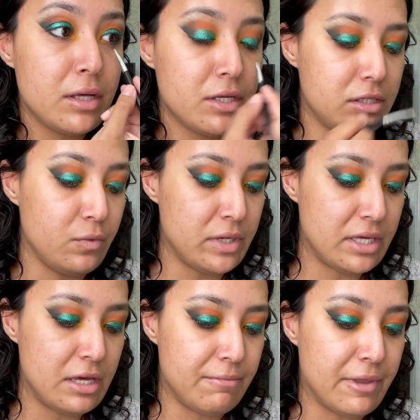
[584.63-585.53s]
so we
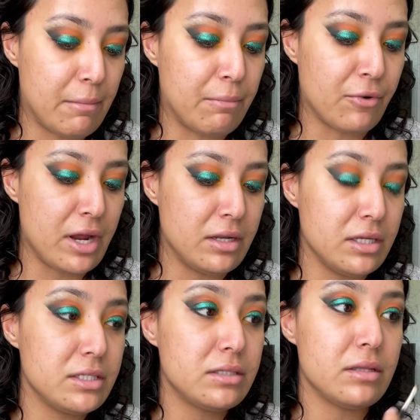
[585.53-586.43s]
keep that
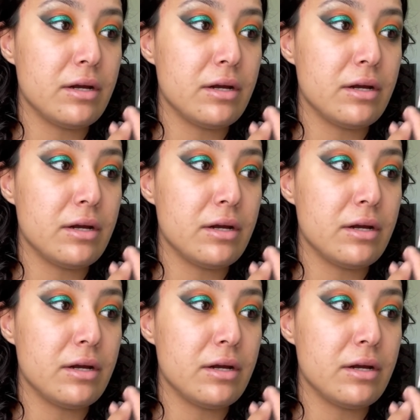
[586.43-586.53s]
brightness there